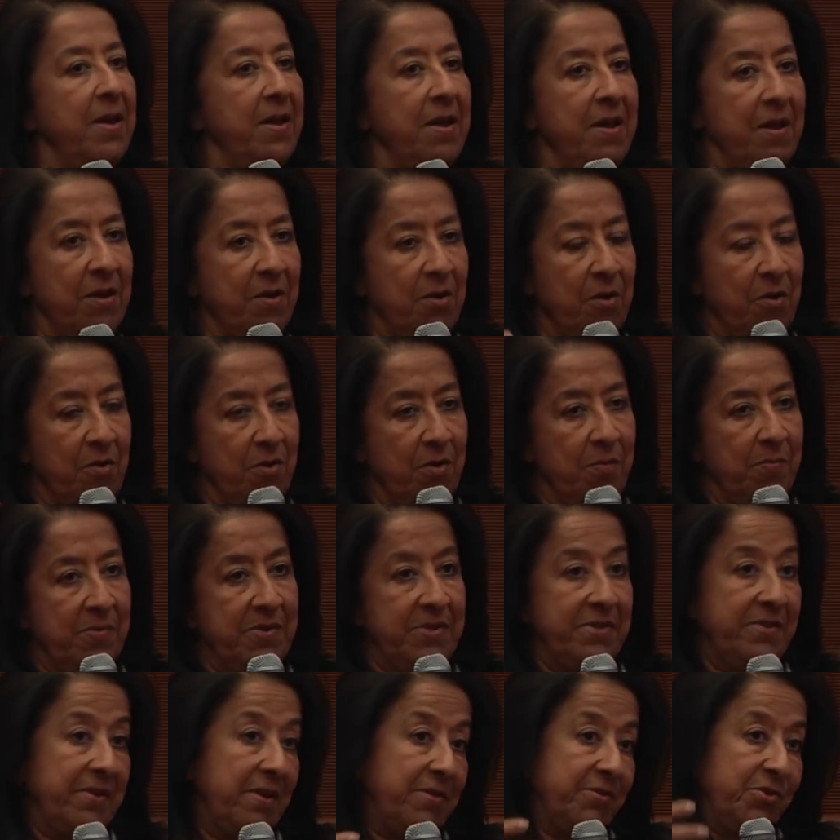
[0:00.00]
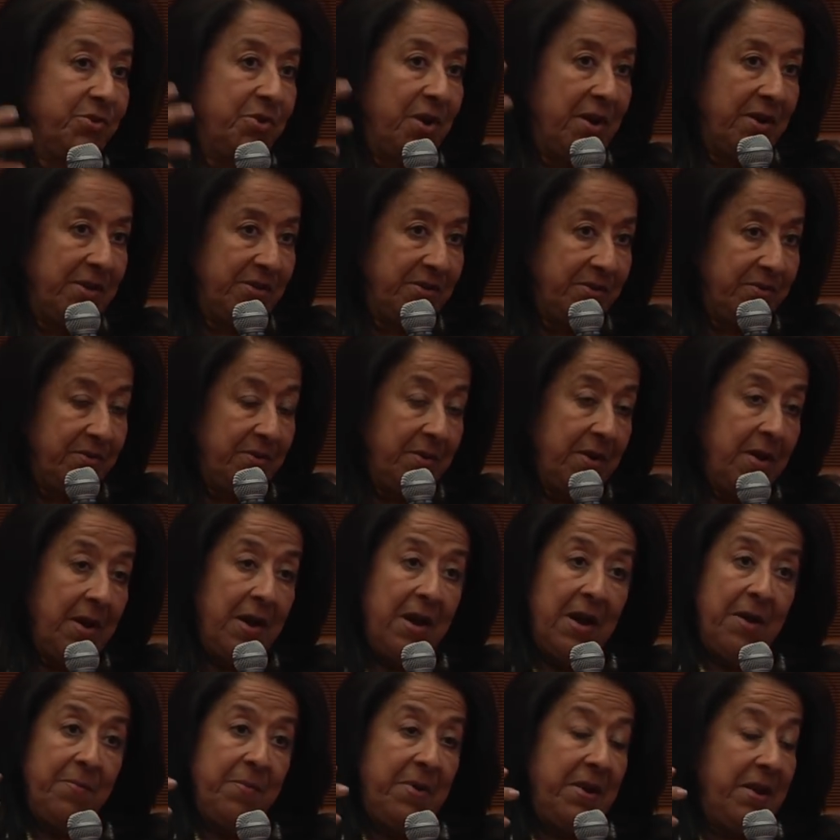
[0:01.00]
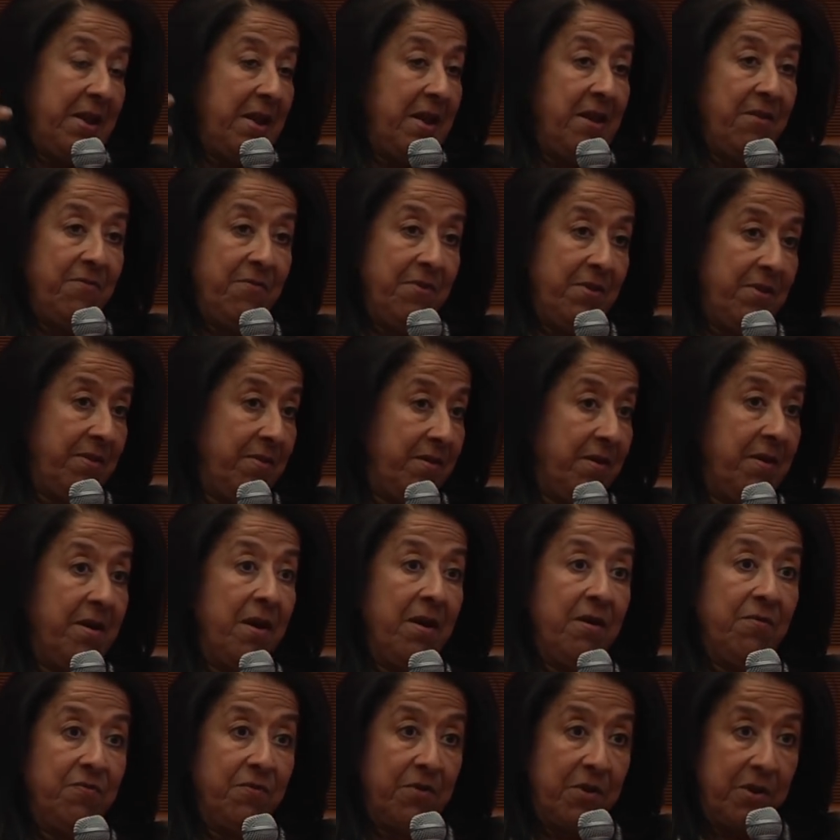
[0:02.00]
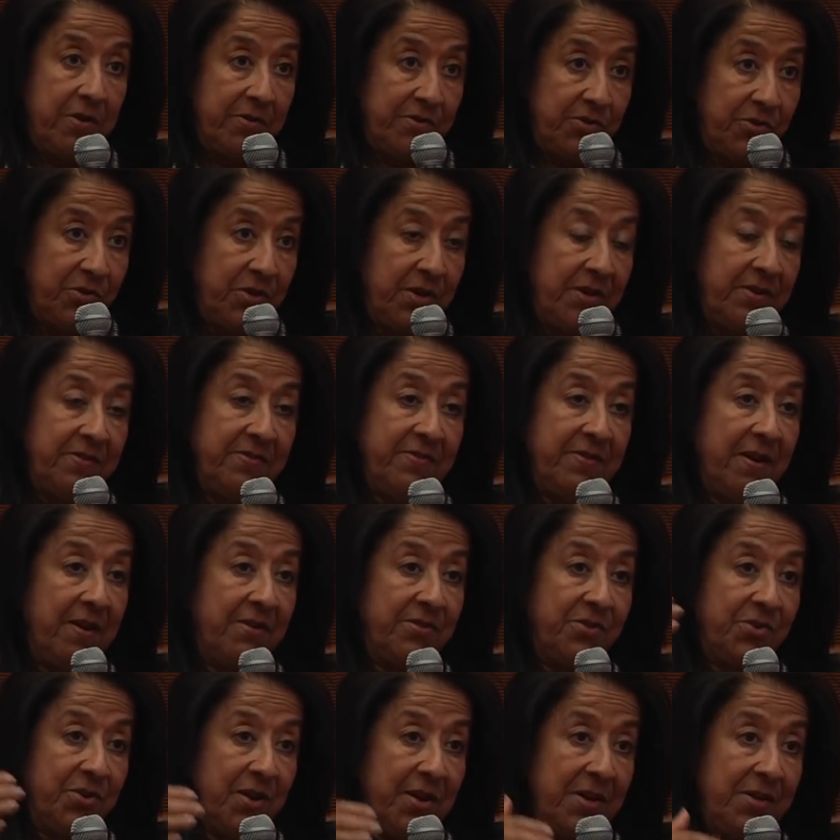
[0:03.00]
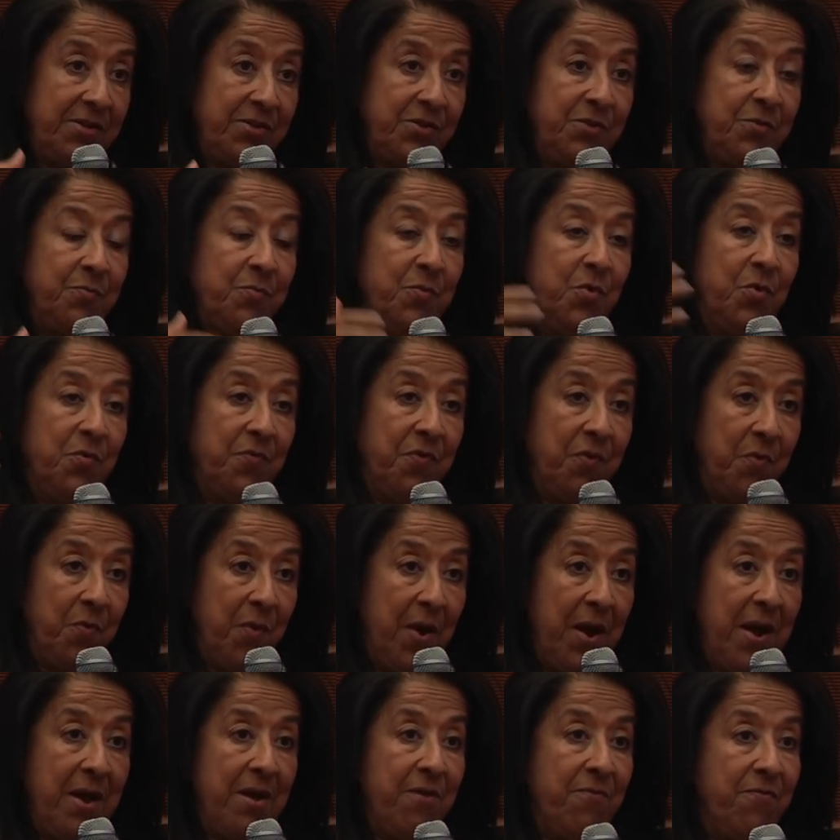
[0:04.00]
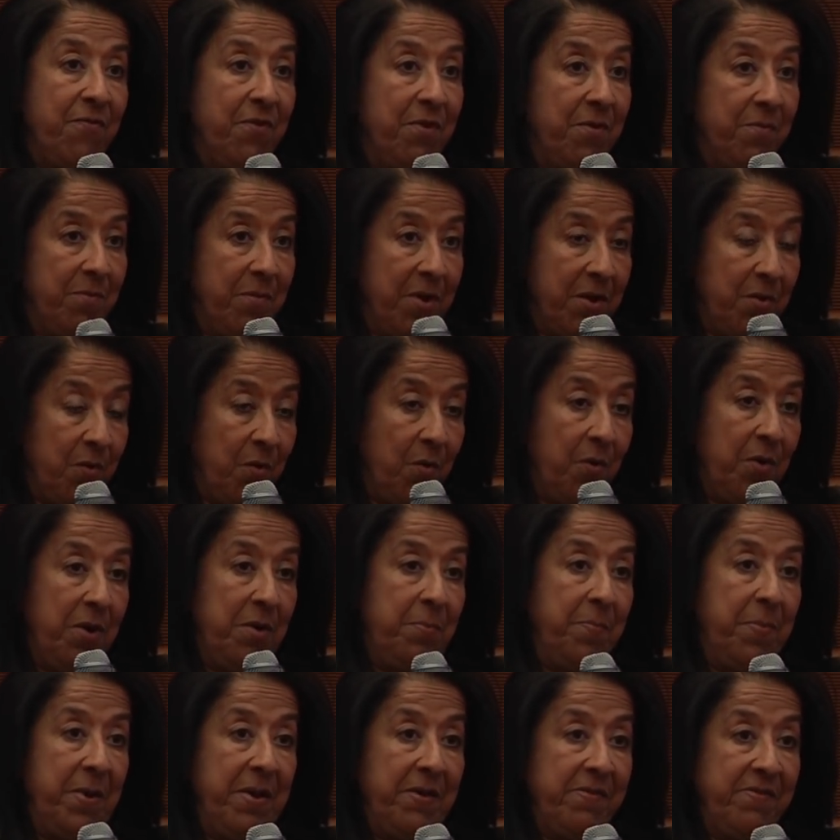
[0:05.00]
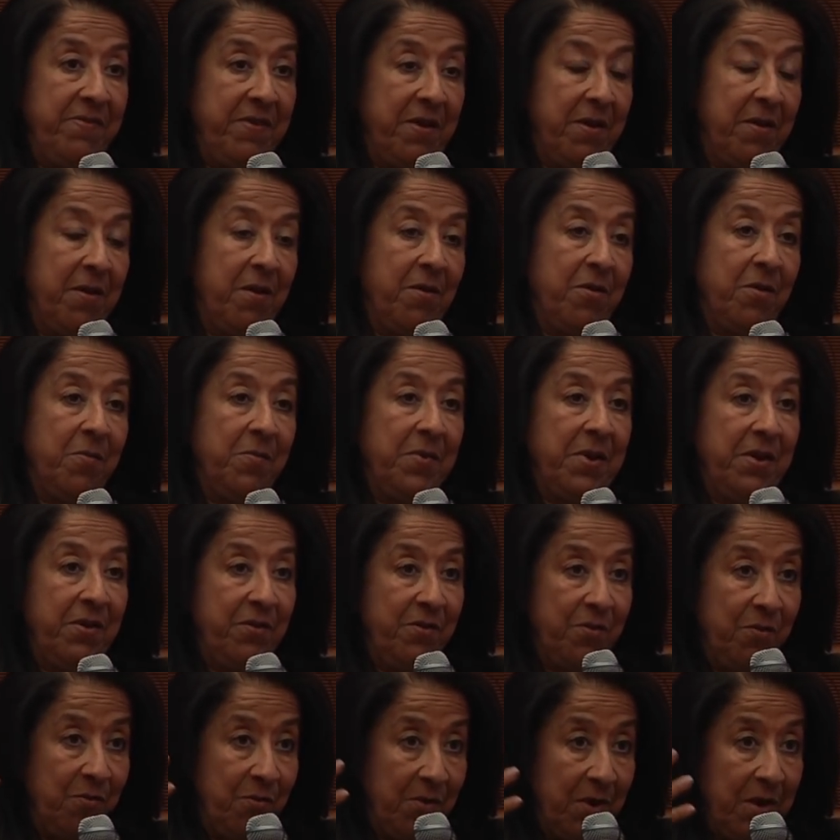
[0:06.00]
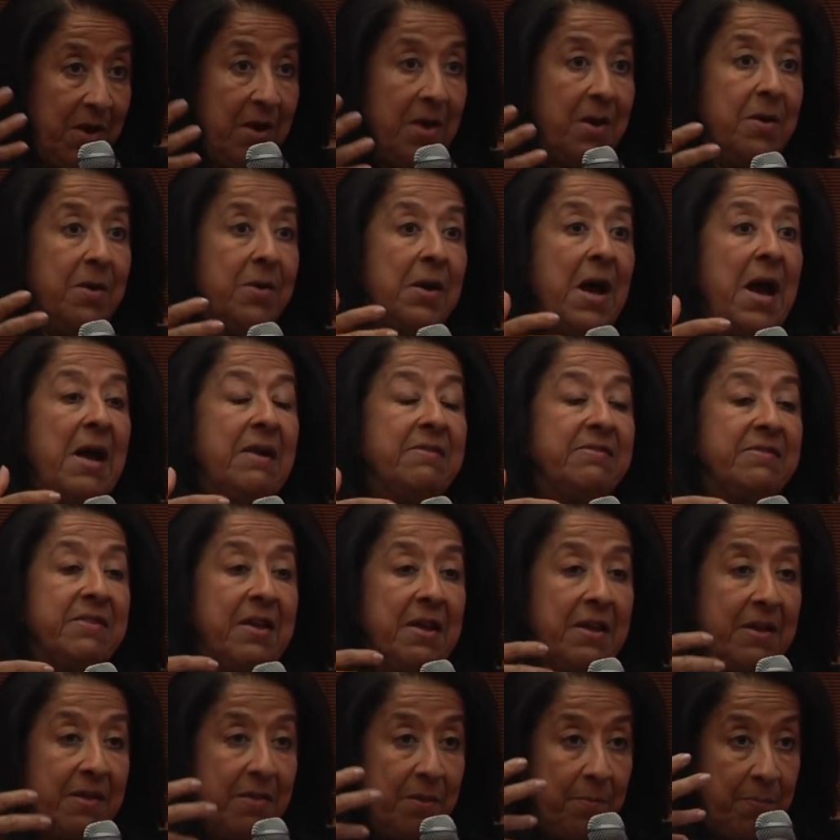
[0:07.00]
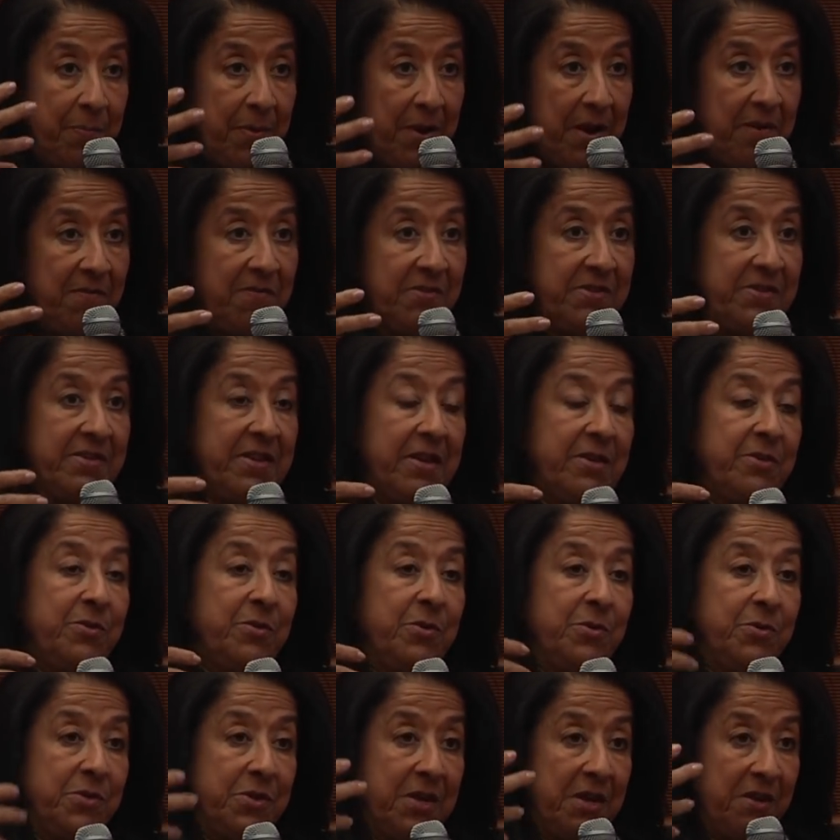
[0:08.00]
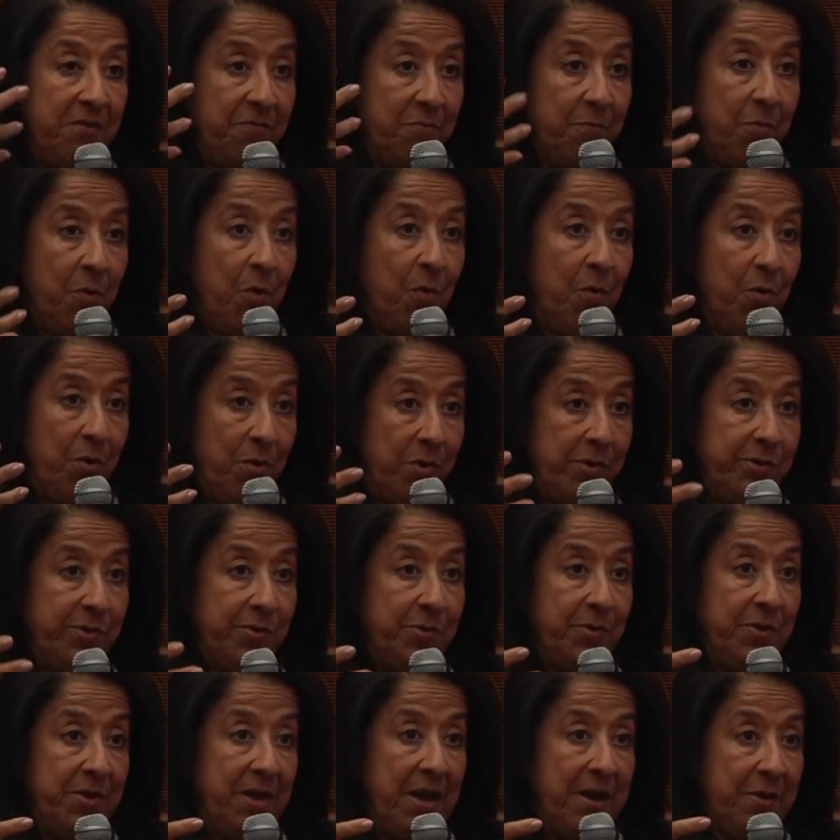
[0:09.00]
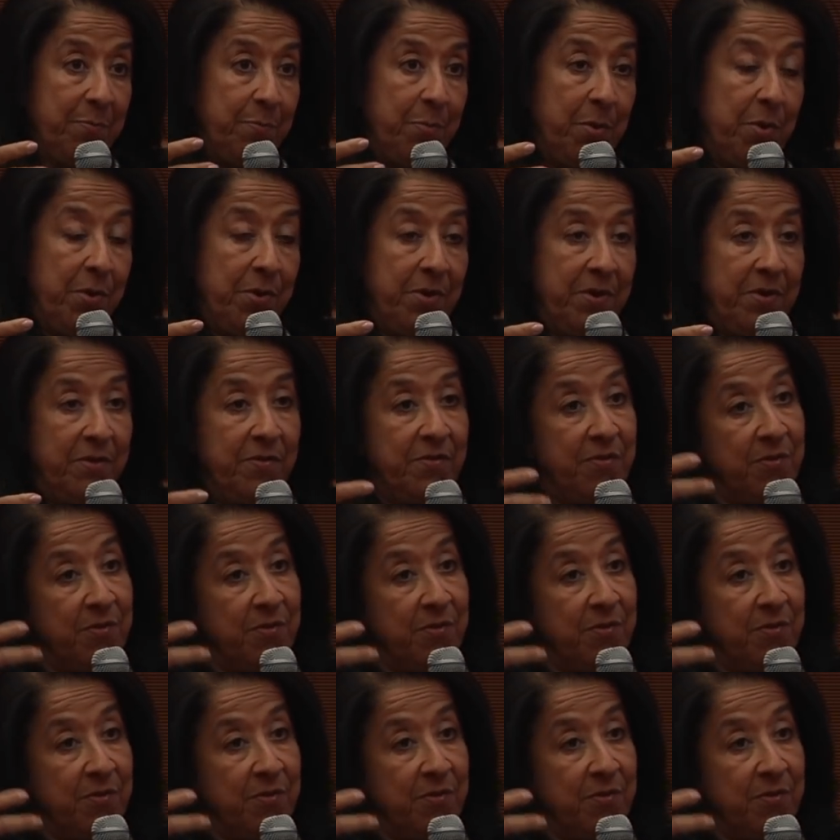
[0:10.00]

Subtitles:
economies are trying to, I mean, even the Gulf countries are trying to move away from an oil-based economy to asking the private sector to give more into that burden.